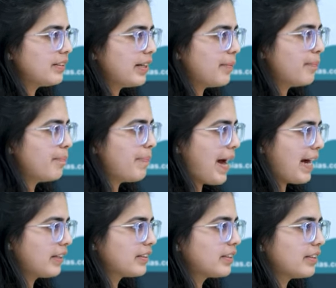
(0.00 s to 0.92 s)

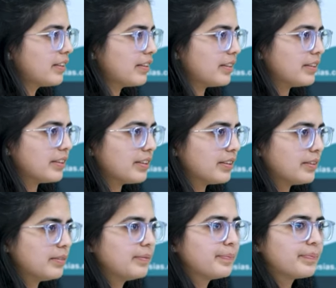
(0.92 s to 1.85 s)
impact
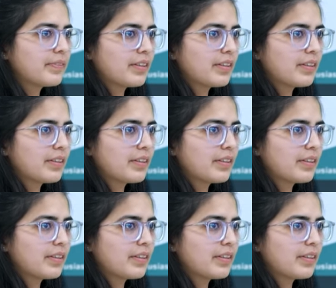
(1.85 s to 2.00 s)
the